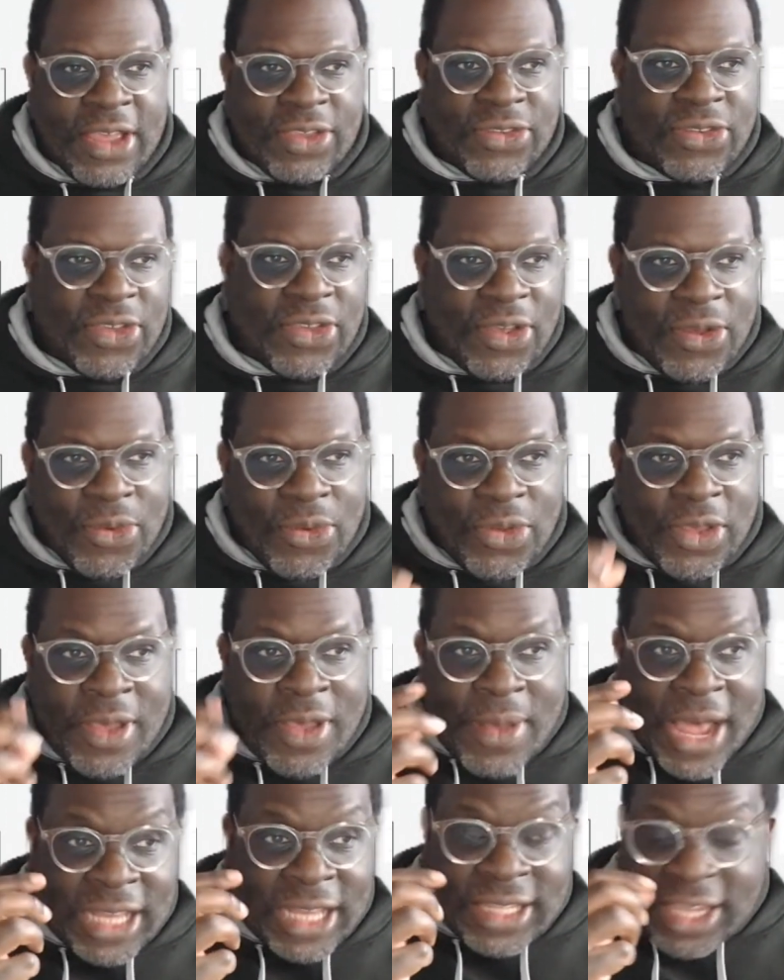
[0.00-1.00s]
So
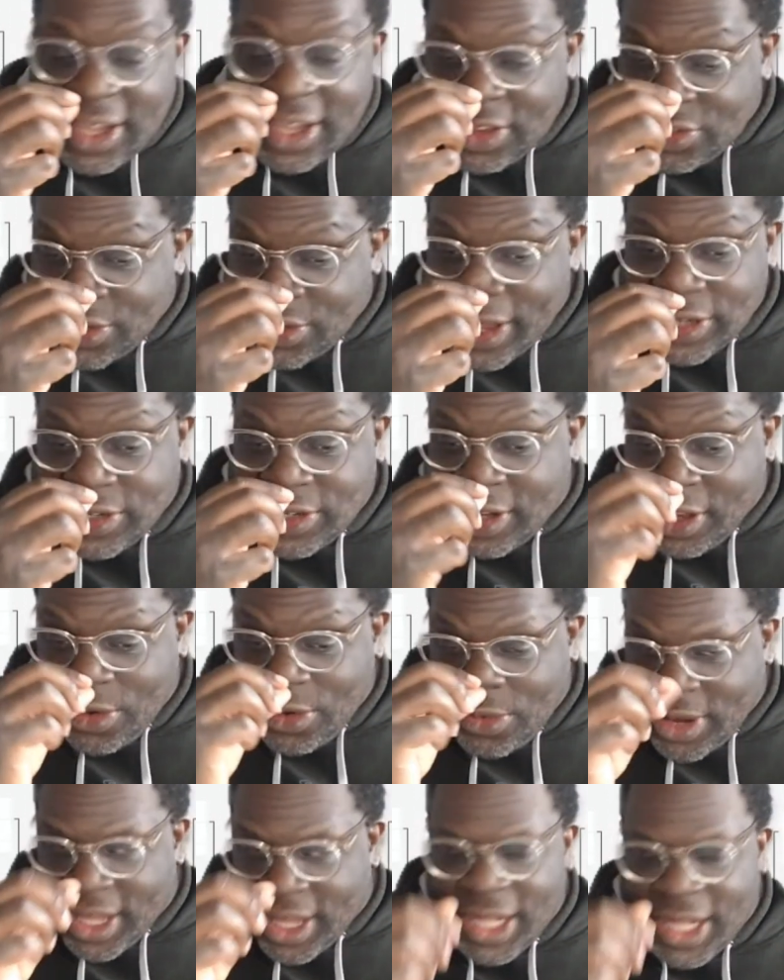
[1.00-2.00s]
uh, I think it's actually
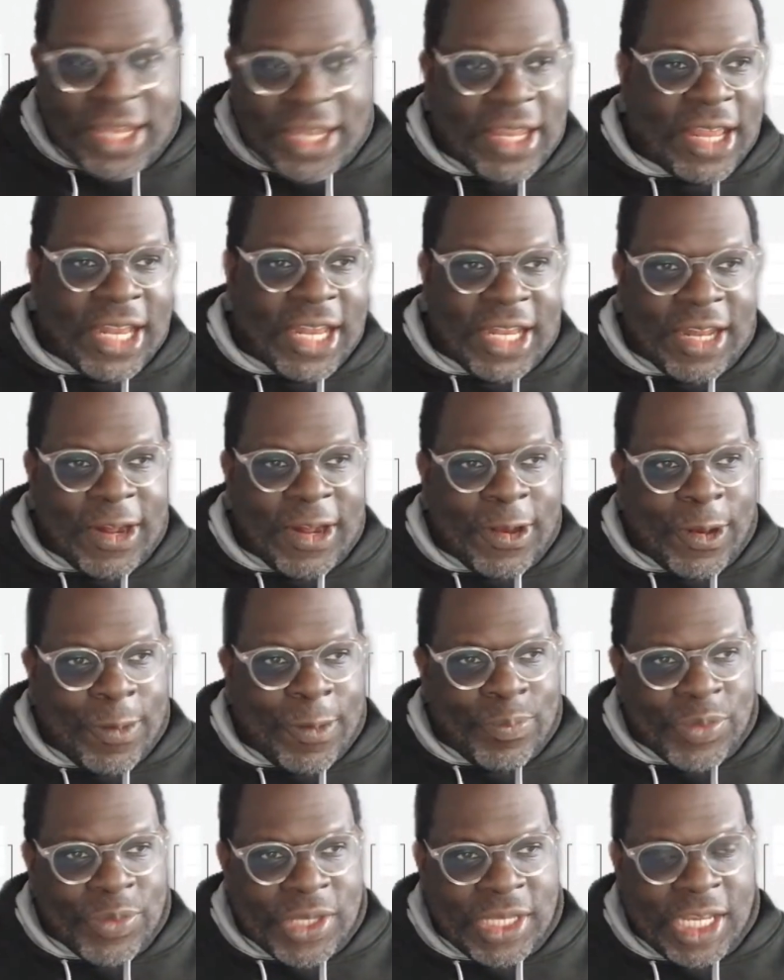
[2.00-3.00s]
great that
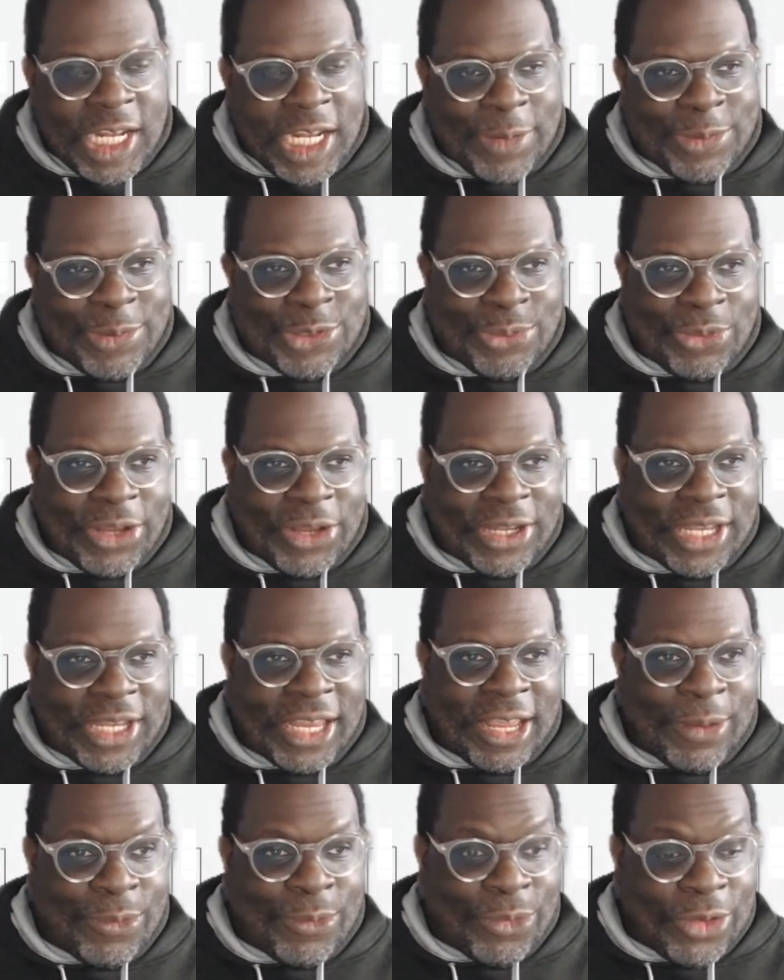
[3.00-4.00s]
um, the Clippers won
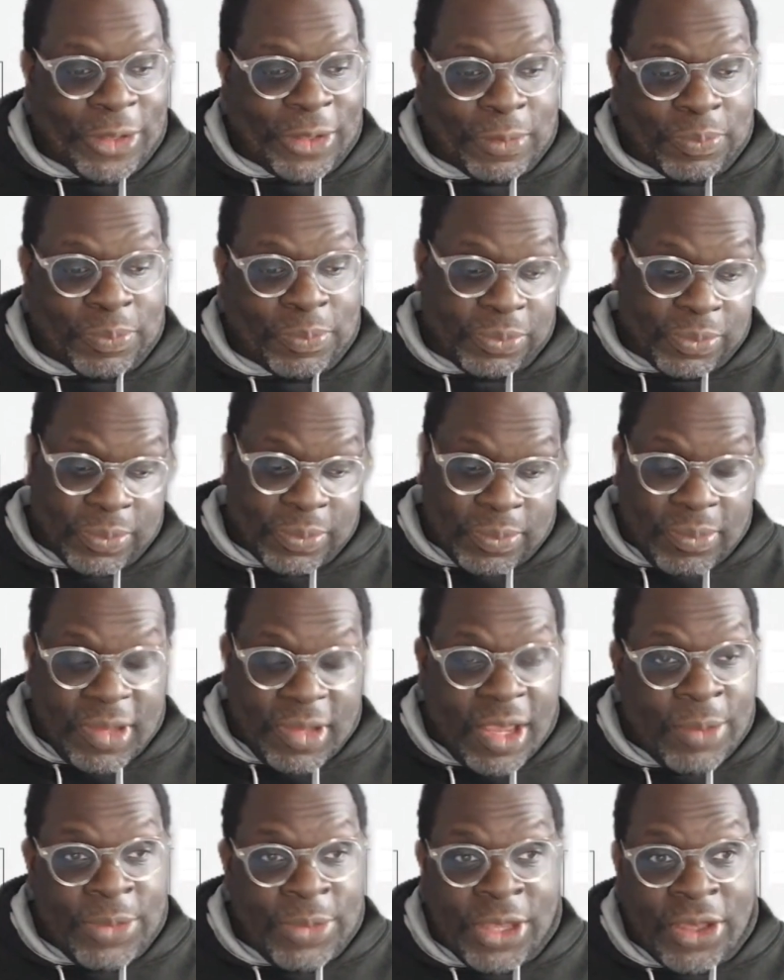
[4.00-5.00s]
Game One
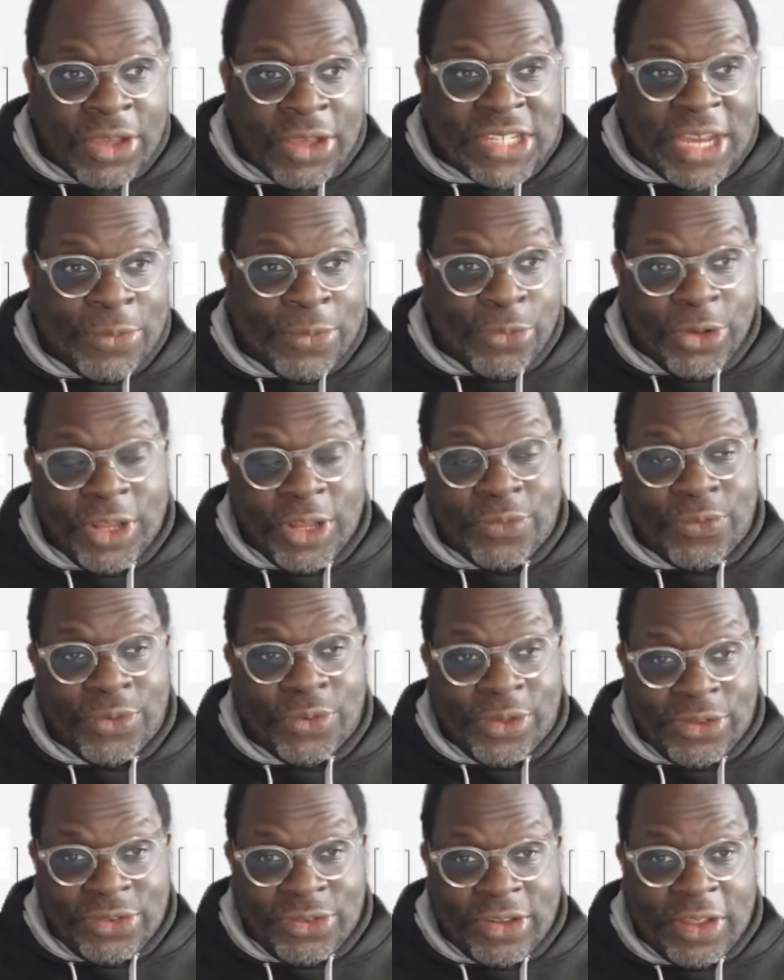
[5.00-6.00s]
because I'm rooting for
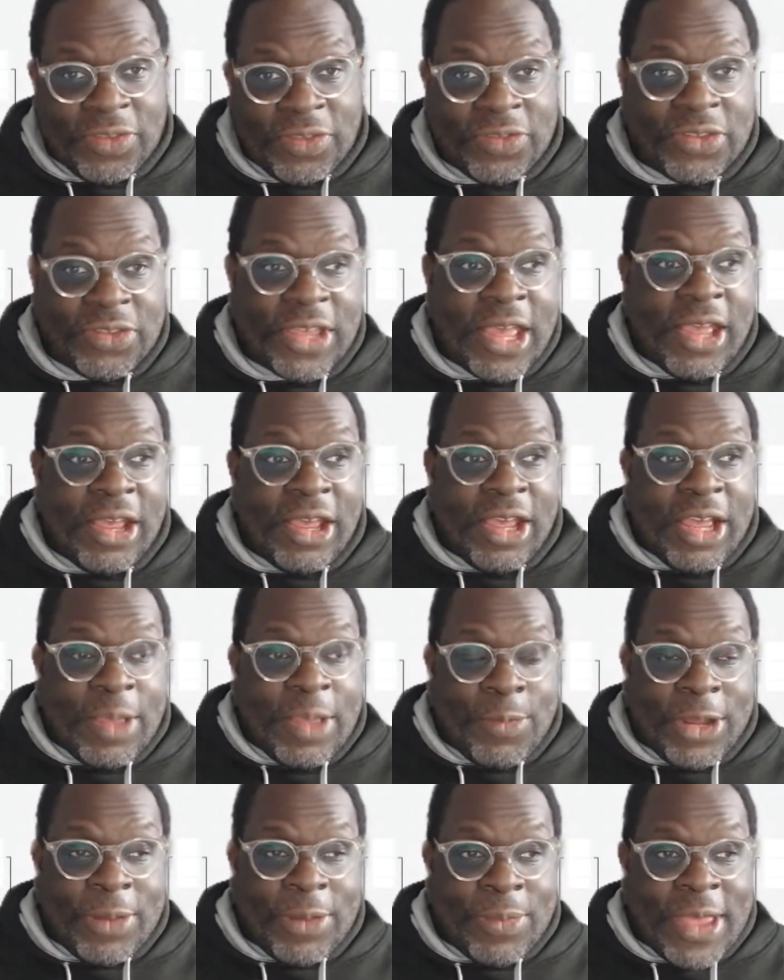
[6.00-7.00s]
the Suns,
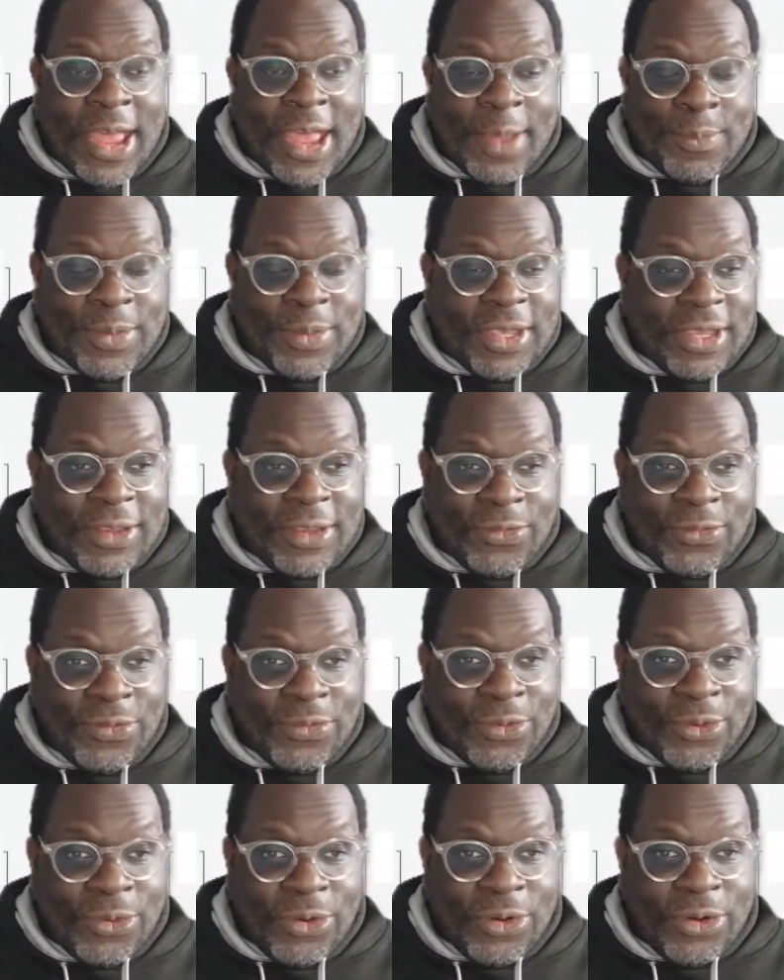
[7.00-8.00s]
but I'm happy
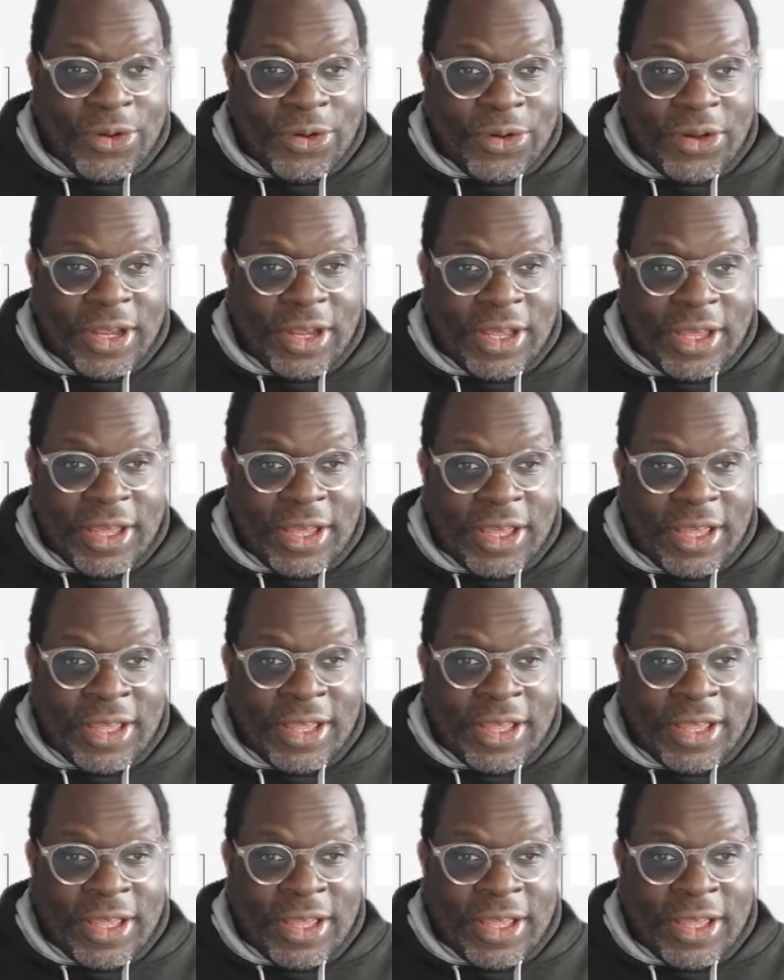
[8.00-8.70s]
for uh,